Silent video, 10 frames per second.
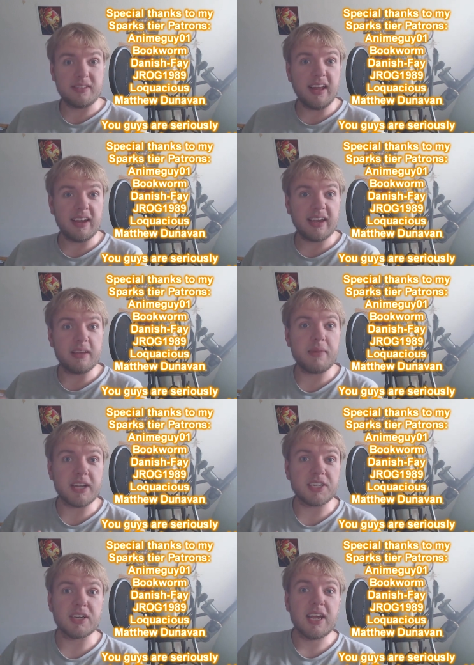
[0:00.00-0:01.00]
ways than I can
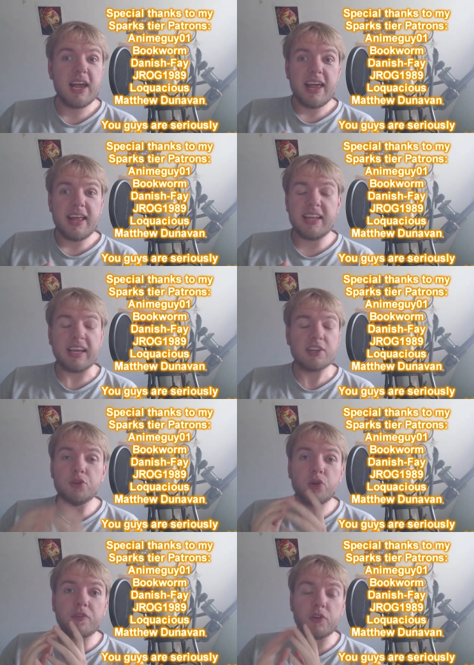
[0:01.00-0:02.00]
imagine. Like,
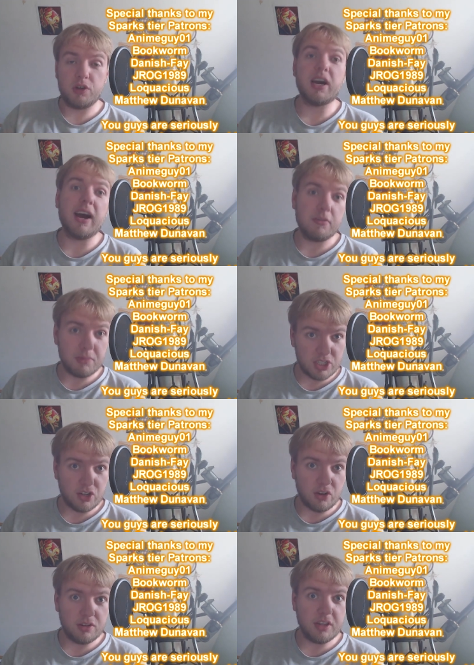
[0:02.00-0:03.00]
you have no idea how
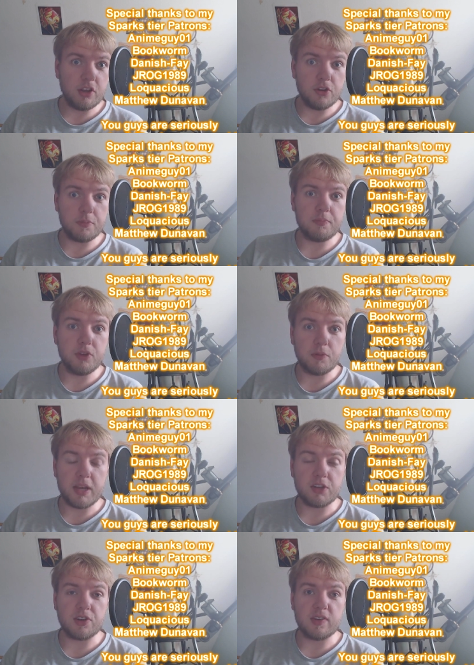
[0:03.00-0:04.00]
much all, the, your, your
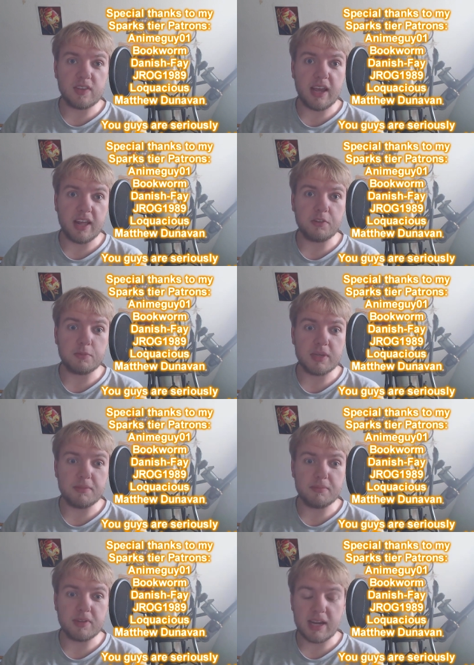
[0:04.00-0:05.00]
patrons helps
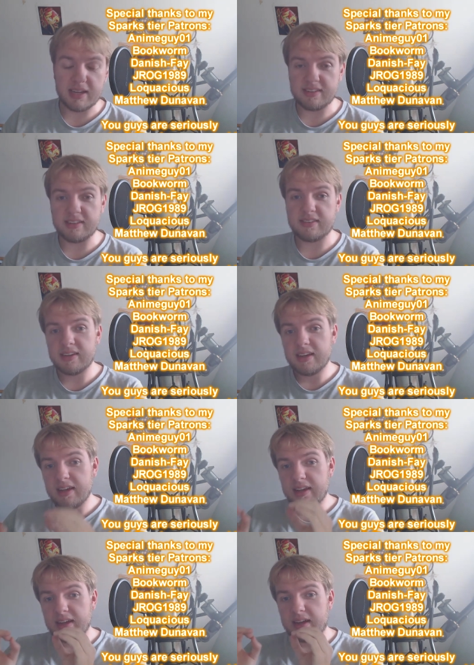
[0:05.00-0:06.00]
me, guys. It's...
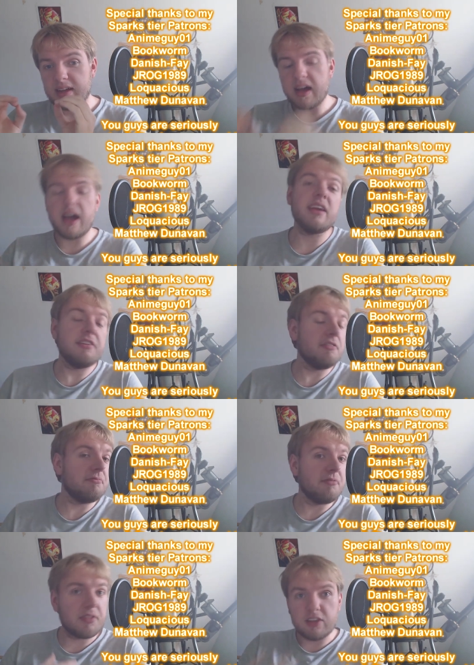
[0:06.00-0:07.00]
I...
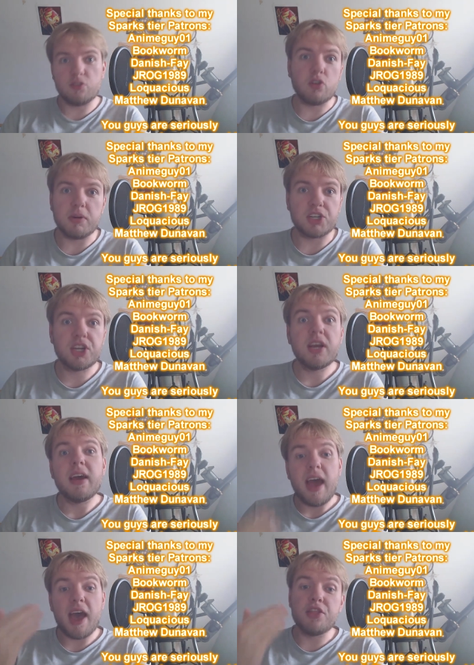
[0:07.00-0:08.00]
Thank you so much.
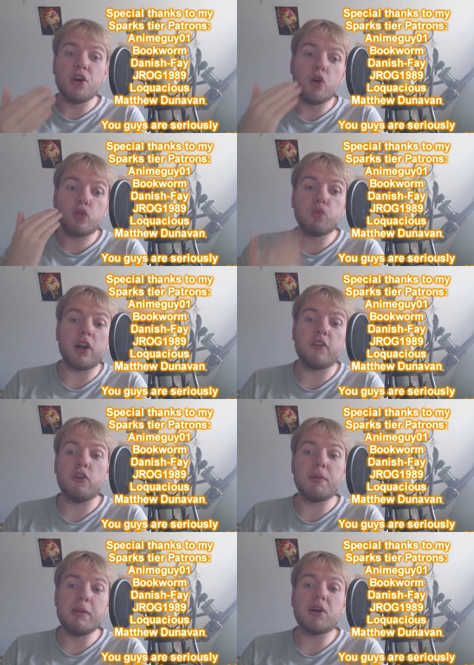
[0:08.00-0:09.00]
And those
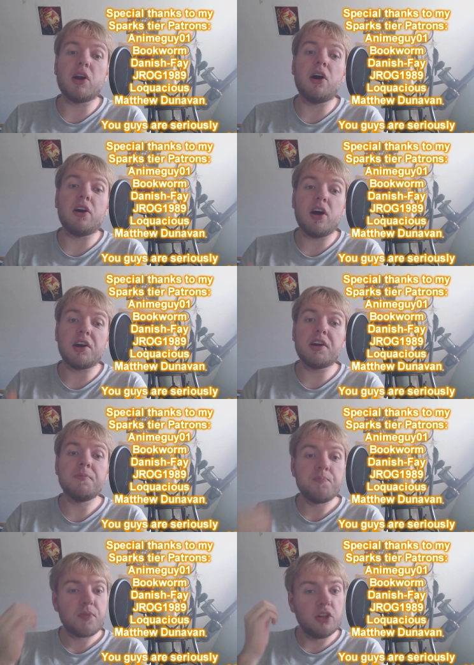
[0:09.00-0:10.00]
wonderful people are, are
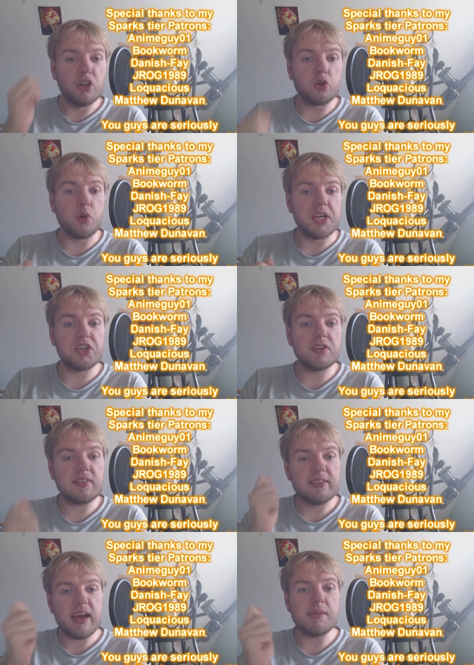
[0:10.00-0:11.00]

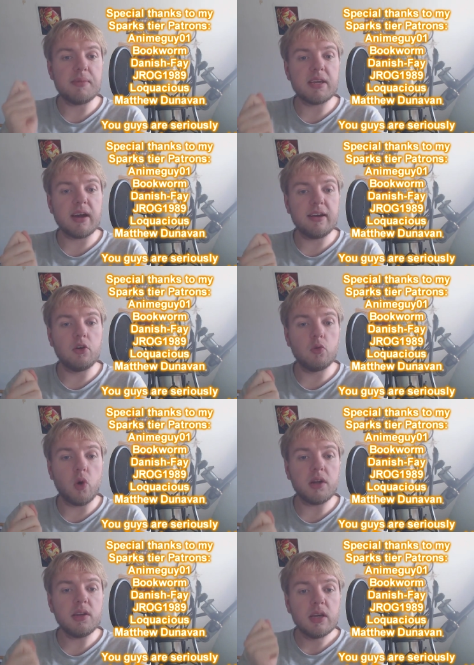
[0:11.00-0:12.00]
Loquacious, Anime Guy
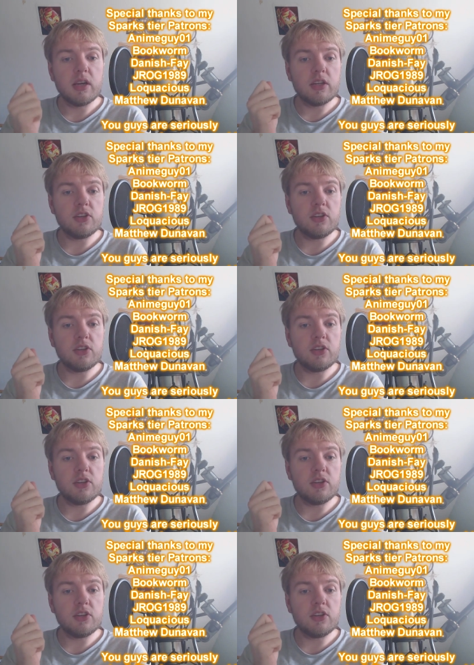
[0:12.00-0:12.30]
01,